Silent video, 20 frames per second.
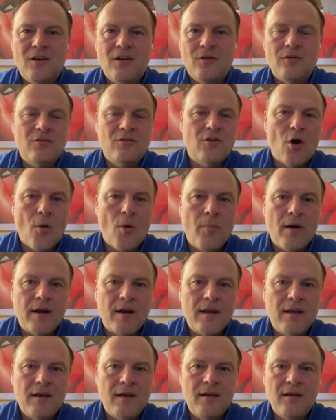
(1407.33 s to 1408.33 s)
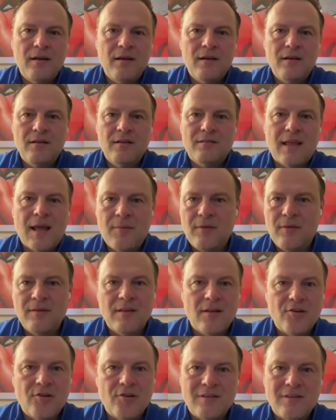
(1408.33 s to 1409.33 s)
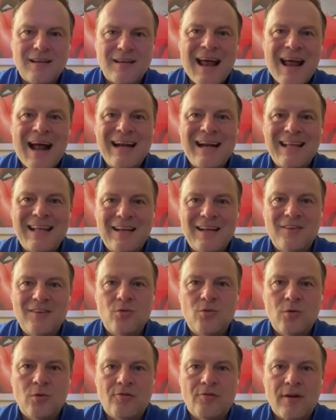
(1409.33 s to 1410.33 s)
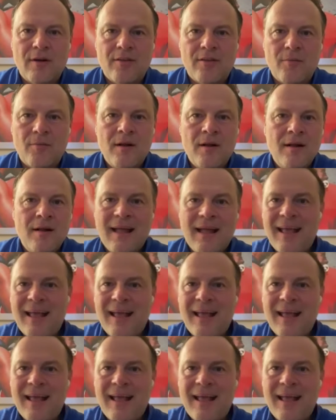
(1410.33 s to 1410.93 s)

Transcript: You know, nobody Damian Lillard did not get into a rhythm.